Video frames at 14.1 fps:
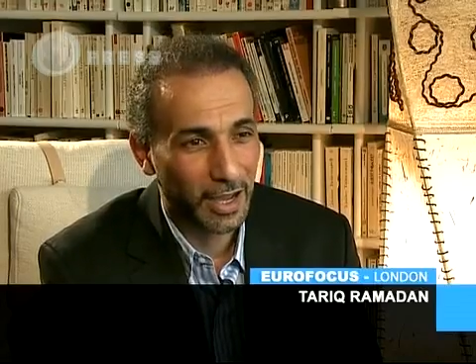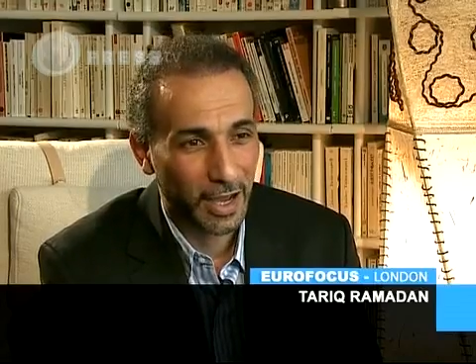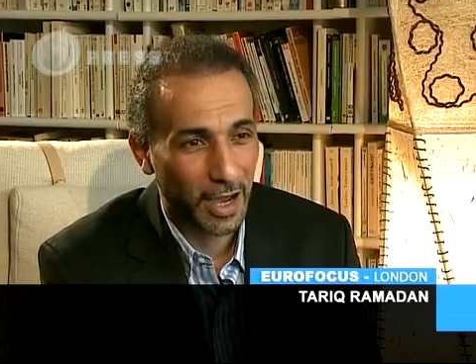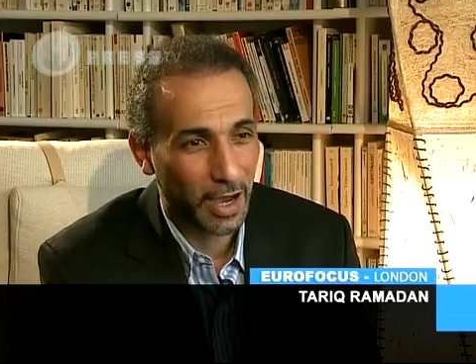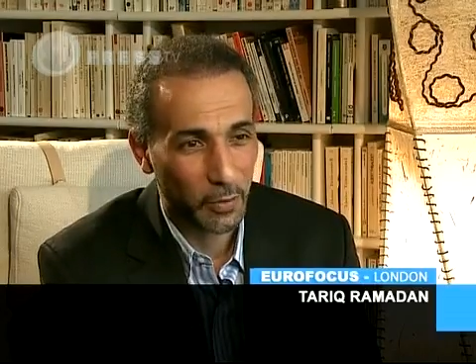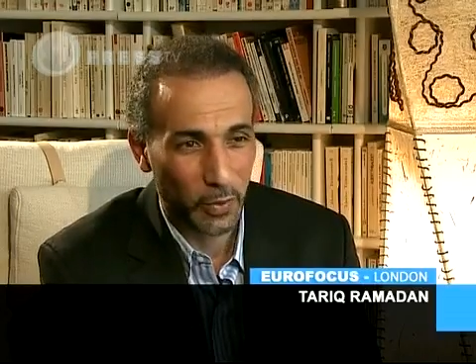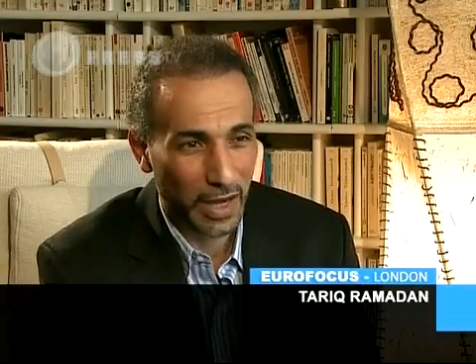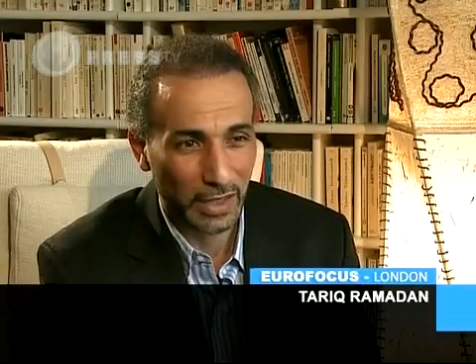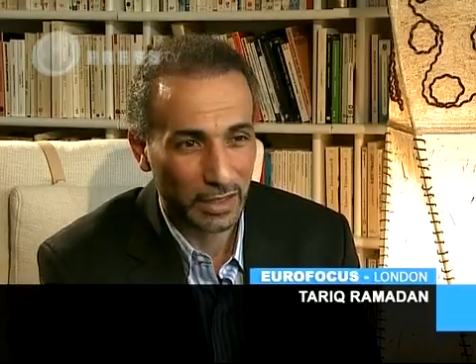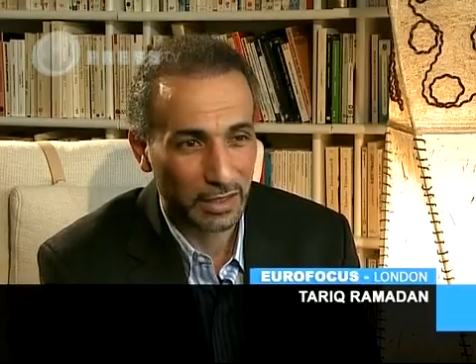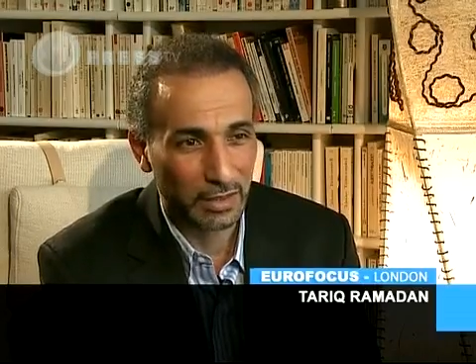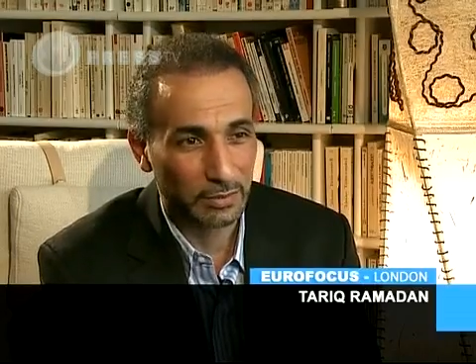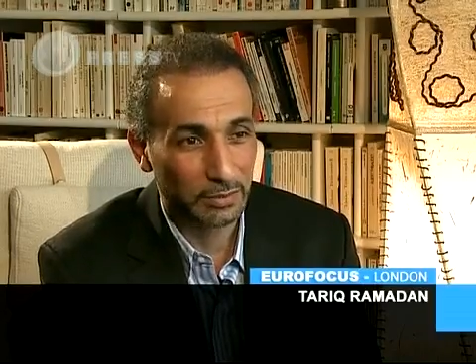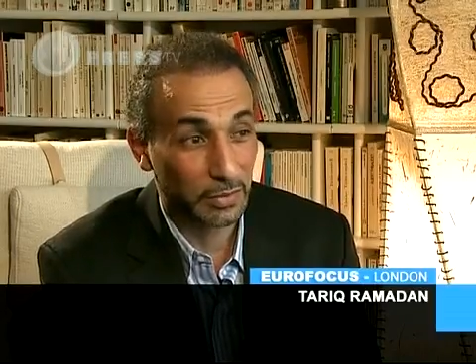
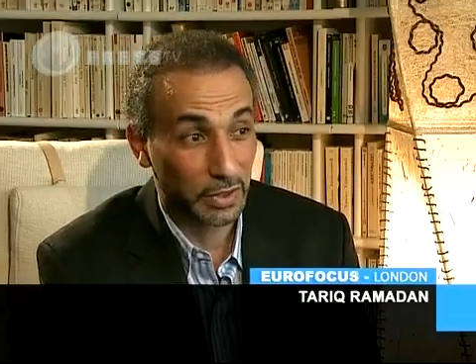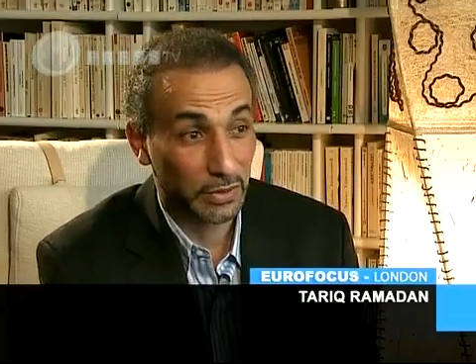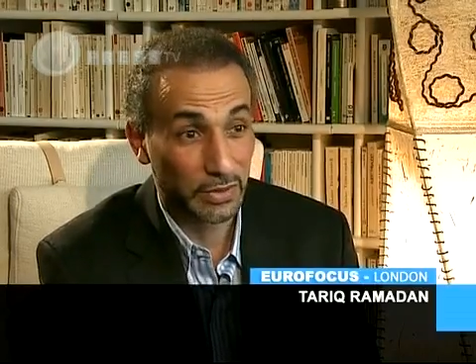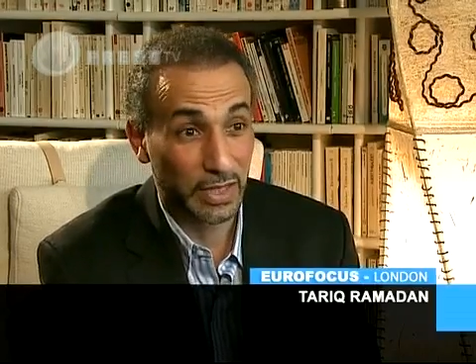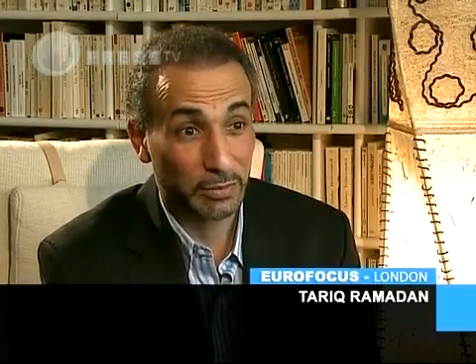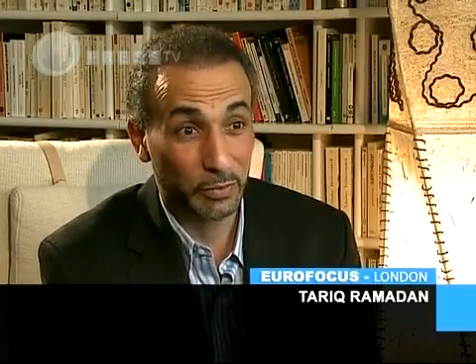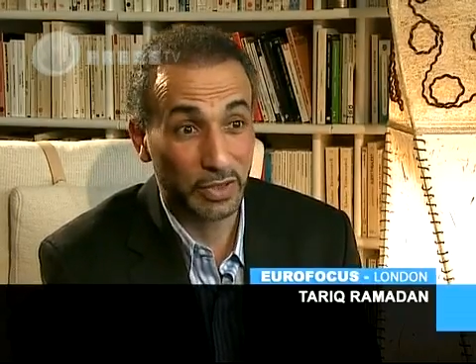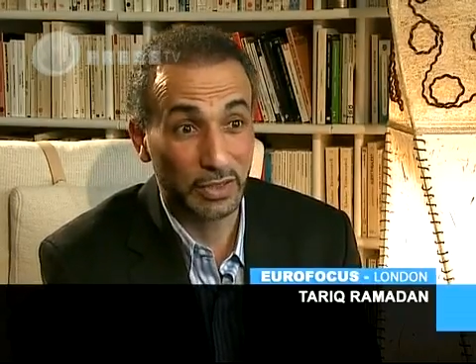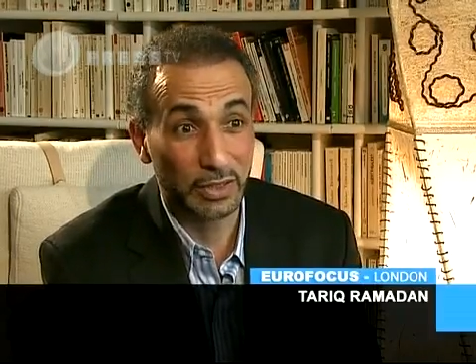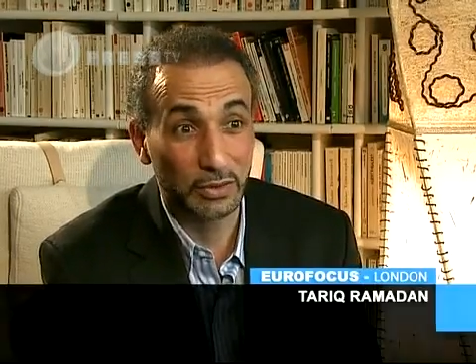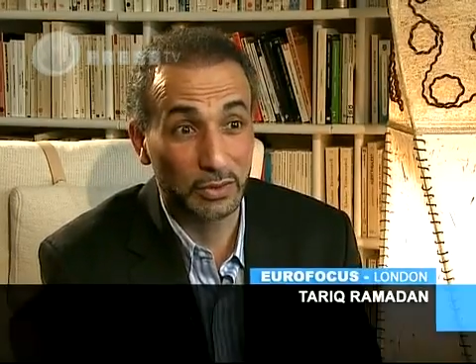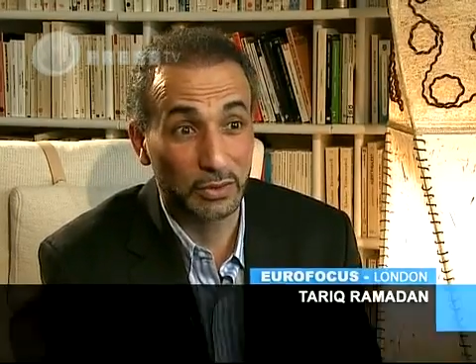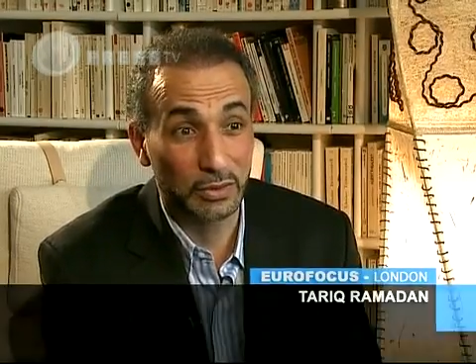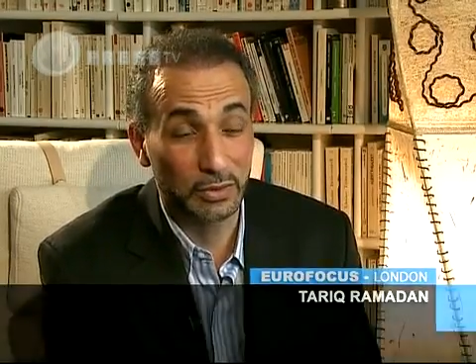welcome, because I'm ready
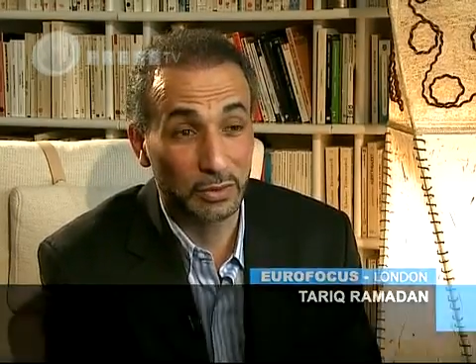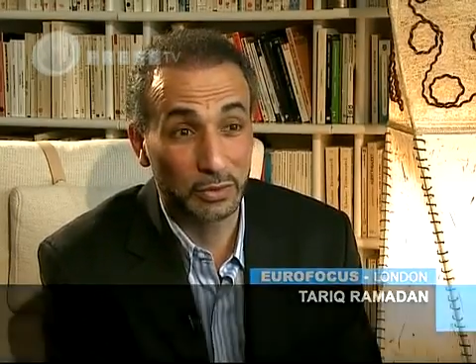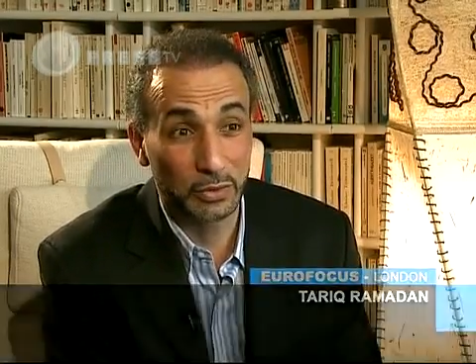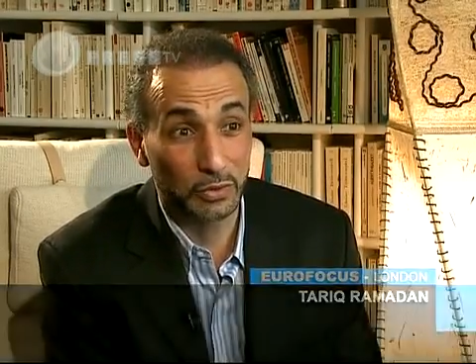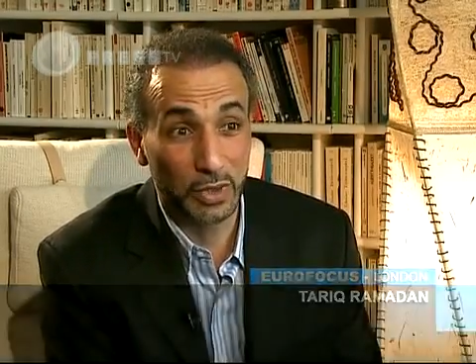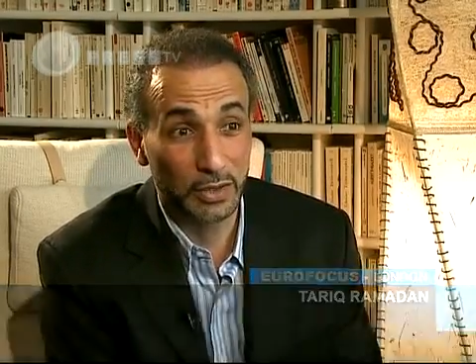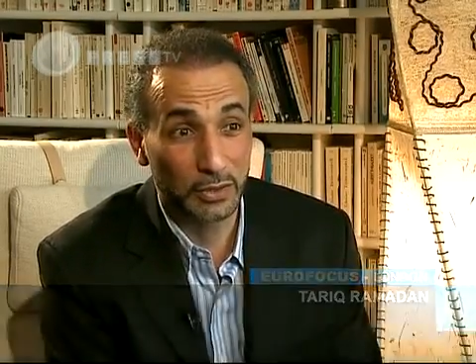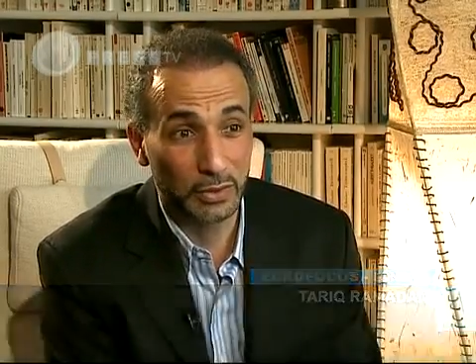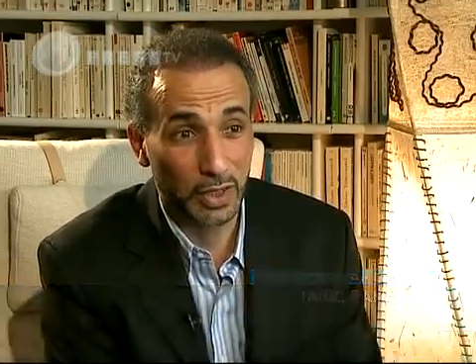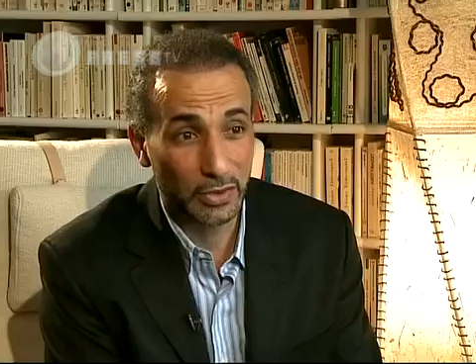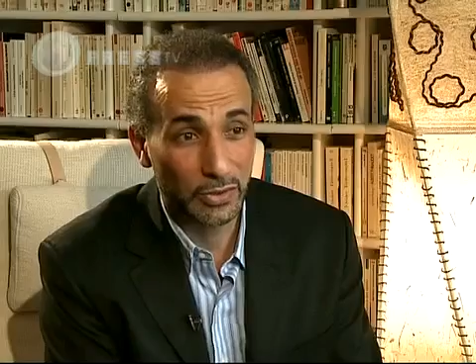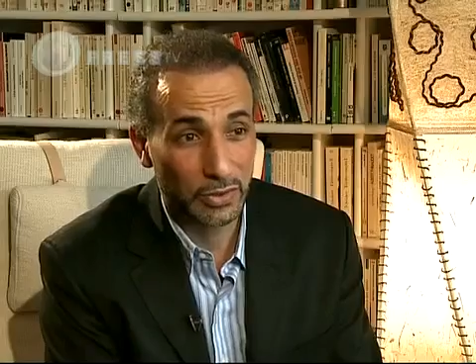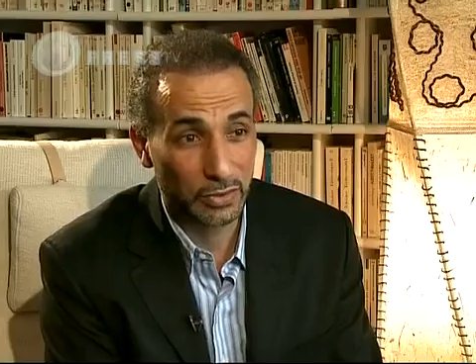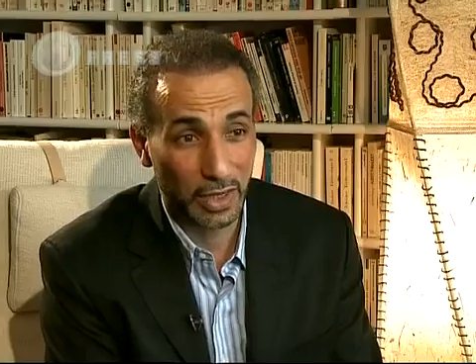to try to answer.